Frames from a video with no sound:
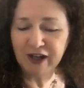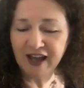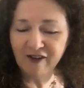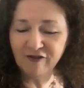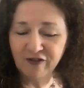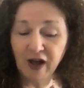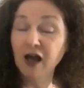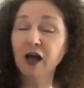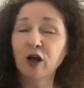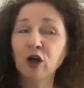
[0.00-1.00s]
we have
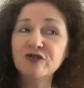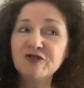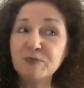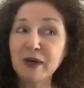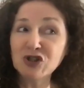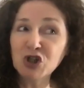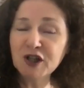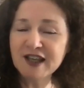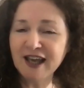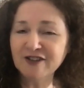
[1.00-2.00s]
a
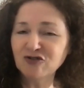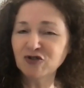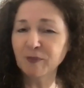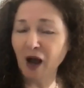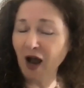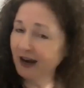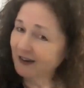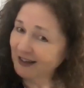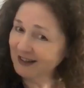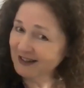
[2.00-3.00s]
special guest from
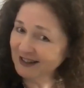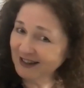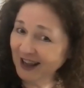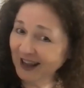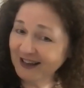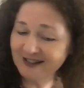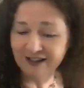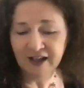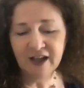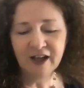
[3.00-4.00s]
Ireland
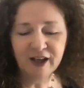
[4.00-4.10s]
tonight.